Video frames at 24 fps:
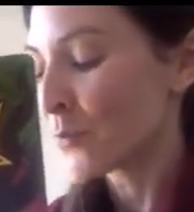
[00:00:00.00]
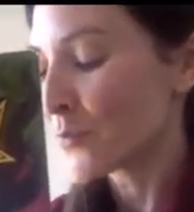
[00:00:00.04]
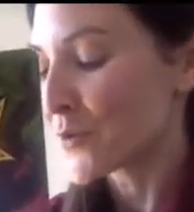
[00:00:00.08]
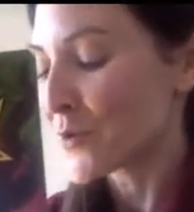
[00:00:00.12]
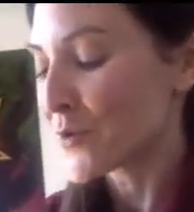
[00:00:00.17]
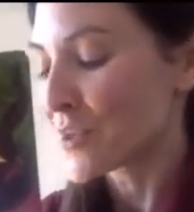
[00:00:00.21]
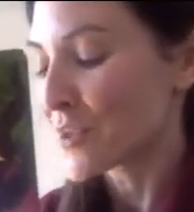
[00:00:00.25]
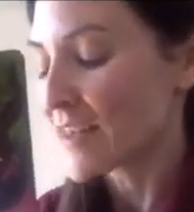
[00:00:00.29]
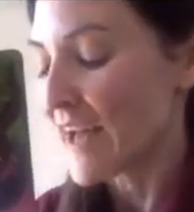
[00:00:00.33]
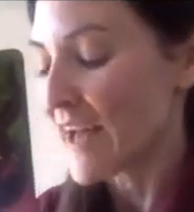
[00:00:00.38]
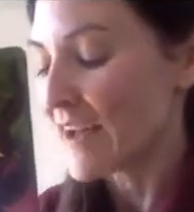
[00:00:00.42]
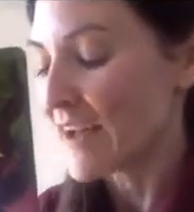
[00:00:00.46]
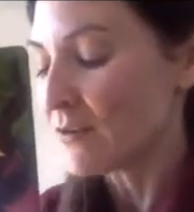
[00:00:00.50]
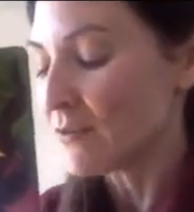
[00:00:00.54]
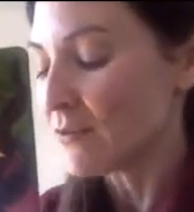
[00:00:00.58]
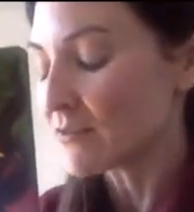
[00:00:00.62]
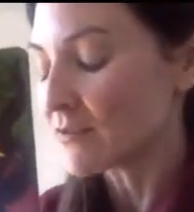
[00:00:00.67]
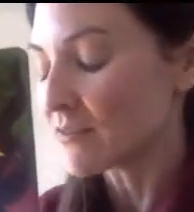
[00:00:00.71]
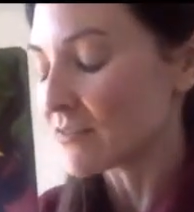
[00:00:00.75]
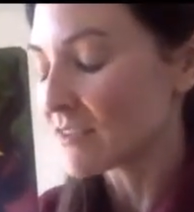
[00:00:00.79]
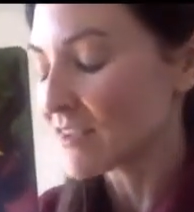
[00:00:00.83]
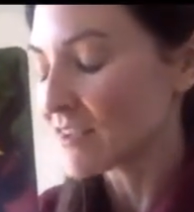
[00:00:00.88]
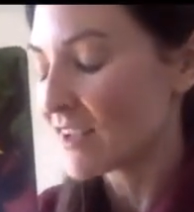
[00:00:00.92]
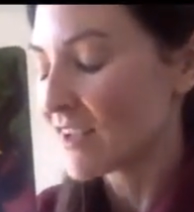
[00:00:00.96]
breathe
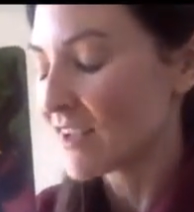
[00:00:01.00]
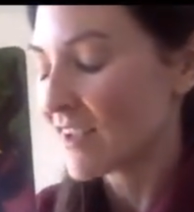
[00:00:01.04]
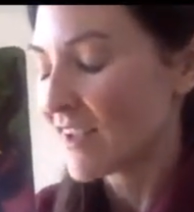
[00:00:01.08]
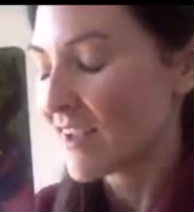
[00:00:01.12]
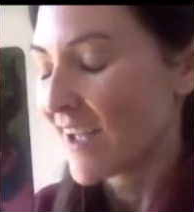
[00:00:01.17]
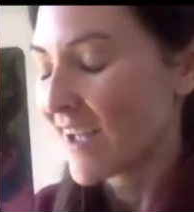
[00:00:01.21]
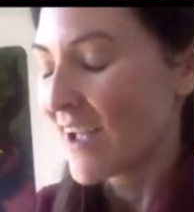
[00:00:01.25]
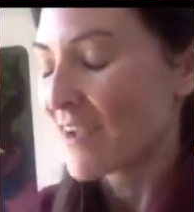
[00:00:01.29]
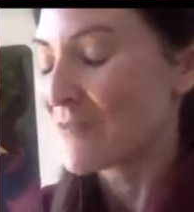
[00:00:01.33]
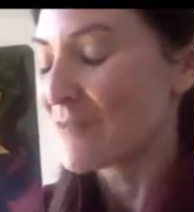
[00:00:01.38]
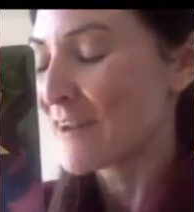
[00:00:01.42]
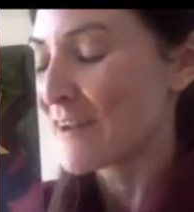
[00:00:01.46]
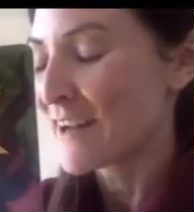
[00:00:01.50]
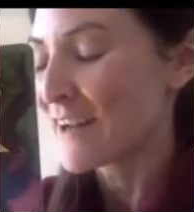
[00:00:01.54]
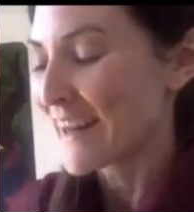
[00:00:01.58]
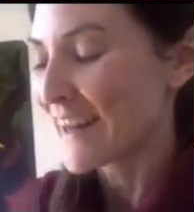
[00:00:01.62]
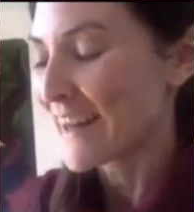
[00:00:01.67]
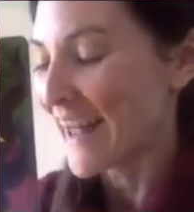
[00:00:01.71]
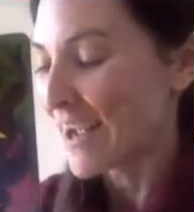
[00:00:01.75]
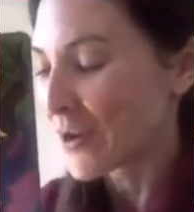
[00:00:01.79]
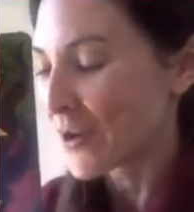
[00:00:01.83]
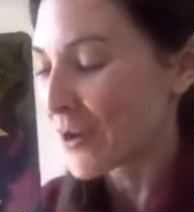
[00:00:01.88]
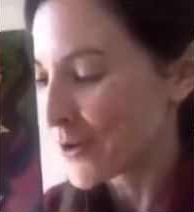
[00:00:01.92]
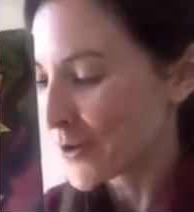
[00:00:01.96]
out. I'm feeling
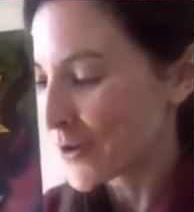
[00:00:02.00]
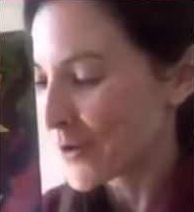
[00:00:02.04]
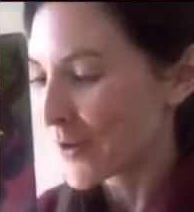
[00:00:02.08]
like